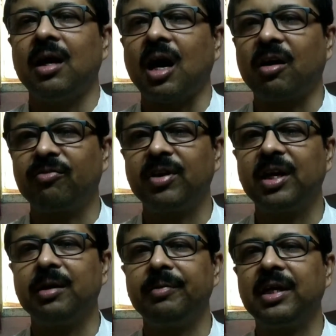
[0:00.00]
After
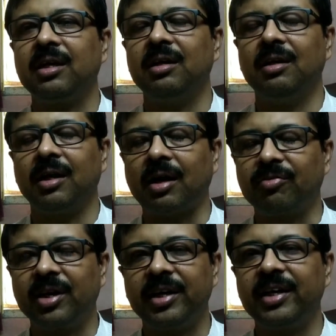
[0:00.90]
reading
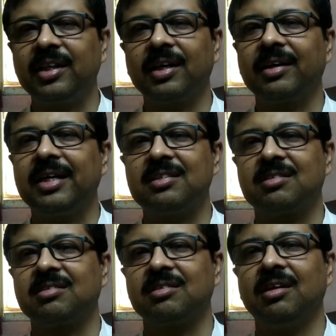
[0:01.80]
the text
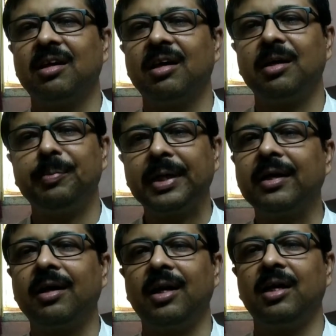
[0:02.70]

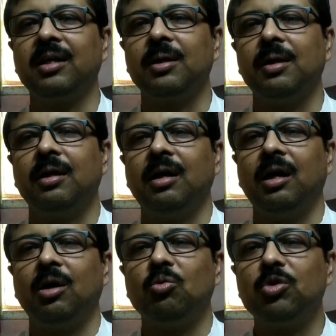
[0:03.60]
repeatedly,
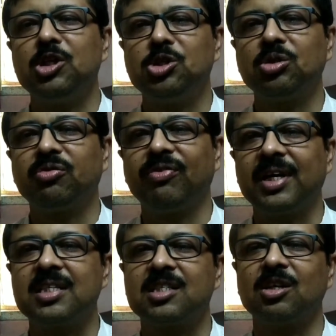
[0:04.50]
we should
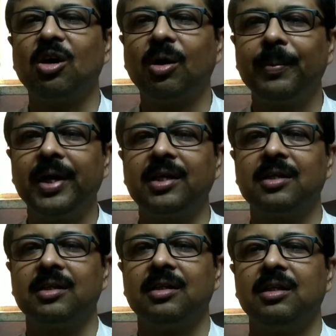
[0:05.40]
first omit
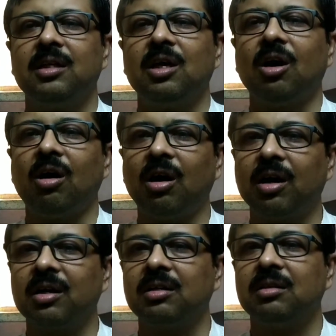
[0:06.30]

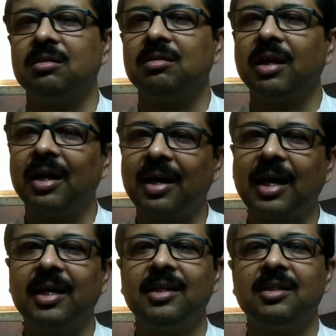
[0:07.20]
or
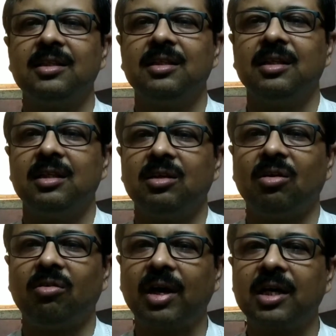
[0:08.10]
elide
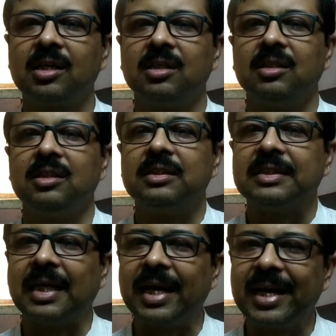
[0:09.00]
what
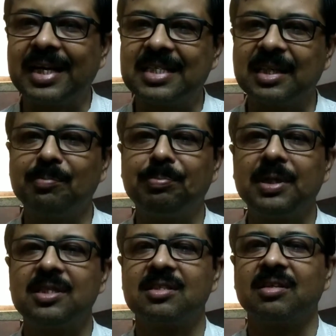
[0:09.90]
the
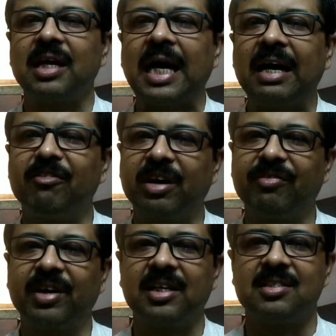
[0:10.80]
examples and
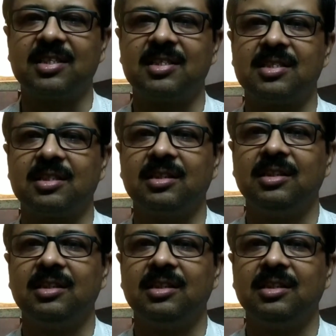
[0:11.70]
references.